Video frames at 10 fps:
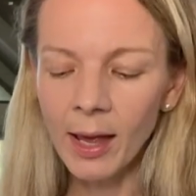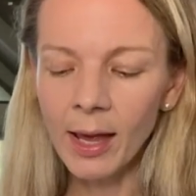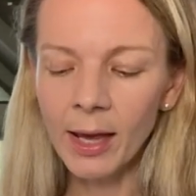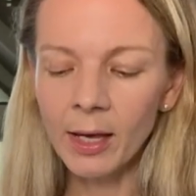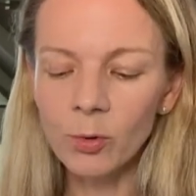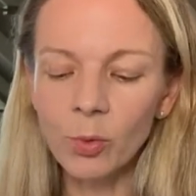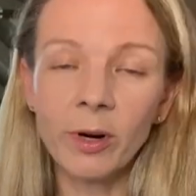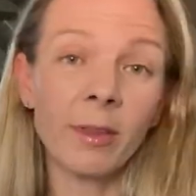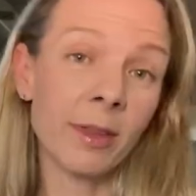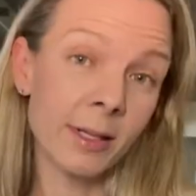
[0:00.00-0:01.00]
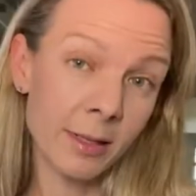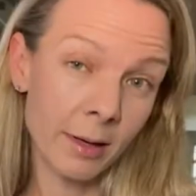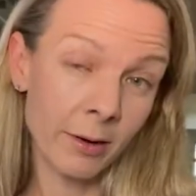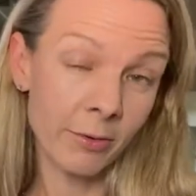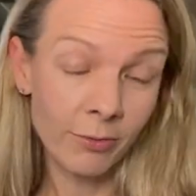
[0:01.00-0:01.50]
And one of the things that
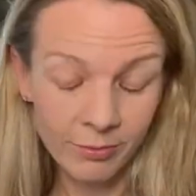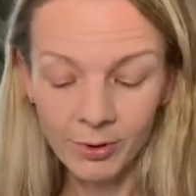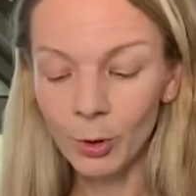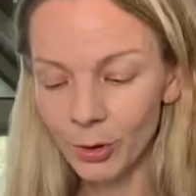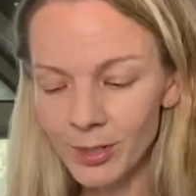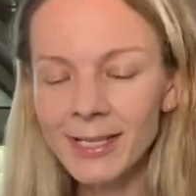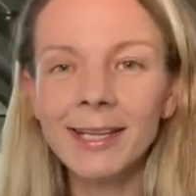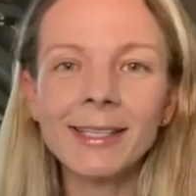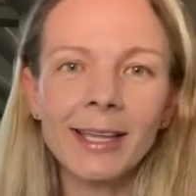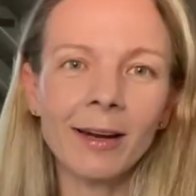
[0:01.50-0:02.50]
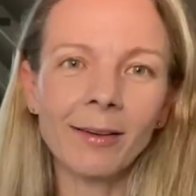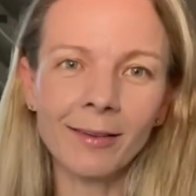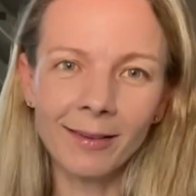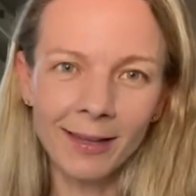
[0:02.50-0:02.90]
I've learned is that